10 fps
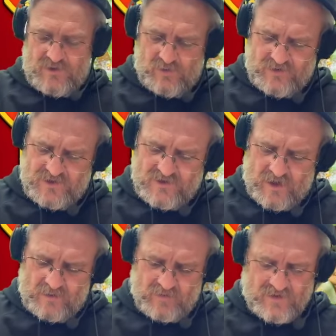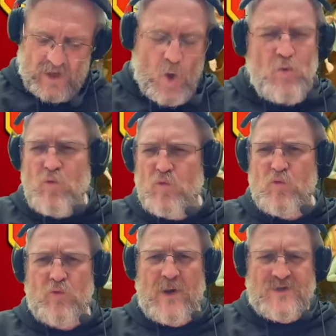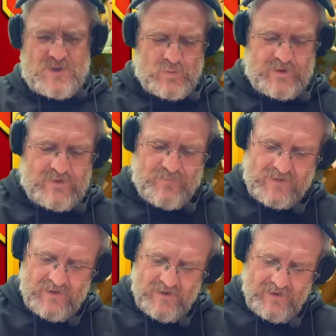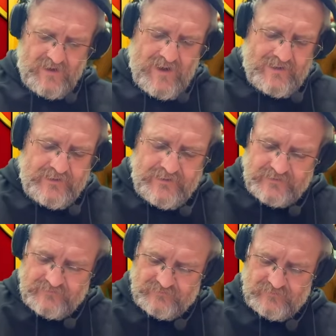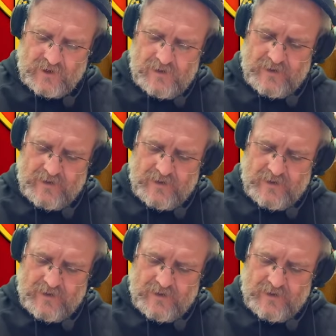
your design was like, ooh, that's sweet. I